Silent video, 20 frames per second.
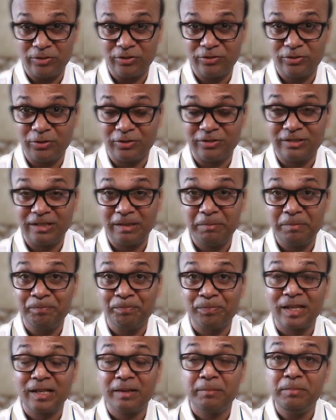this concept,
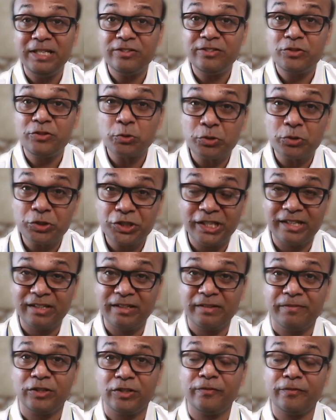please do share
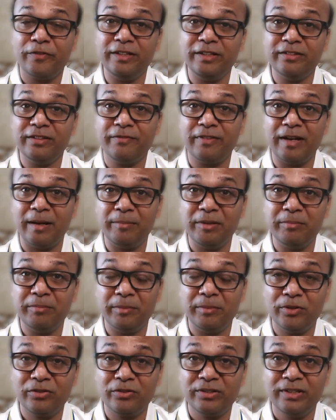it with your friends and family
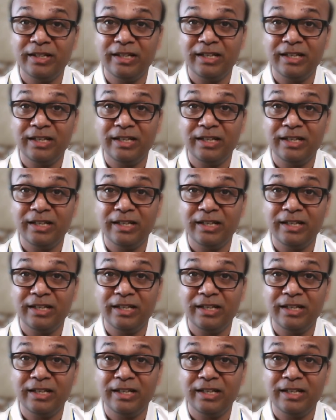members.